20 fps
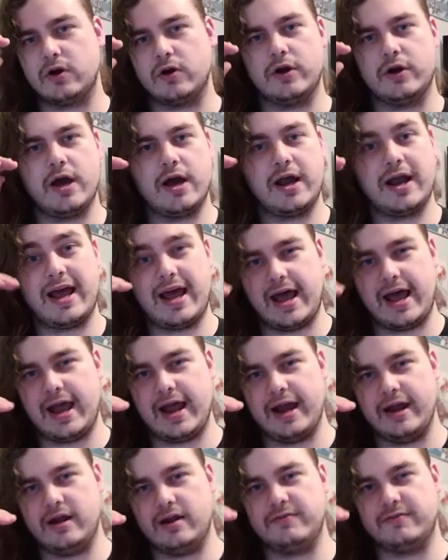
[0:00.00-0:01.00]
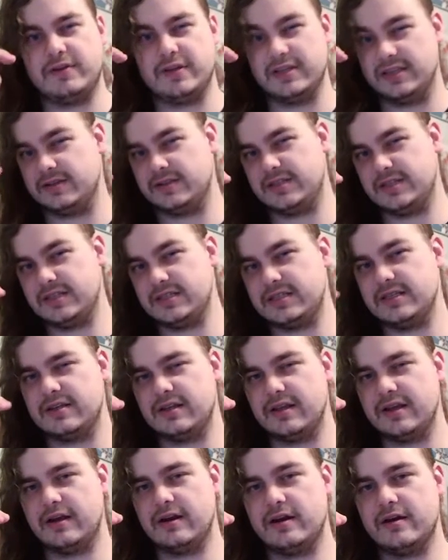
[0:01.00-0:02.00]
not high enough
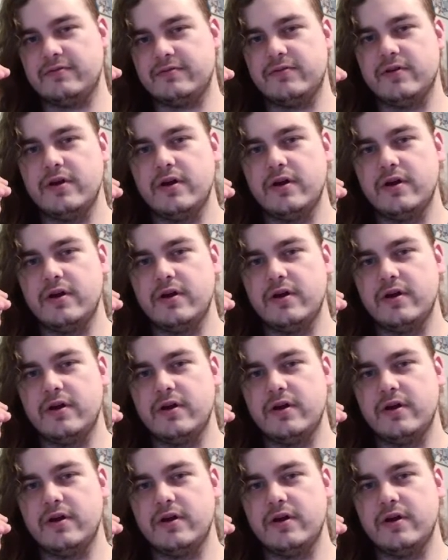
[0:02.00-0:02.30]
consistently enough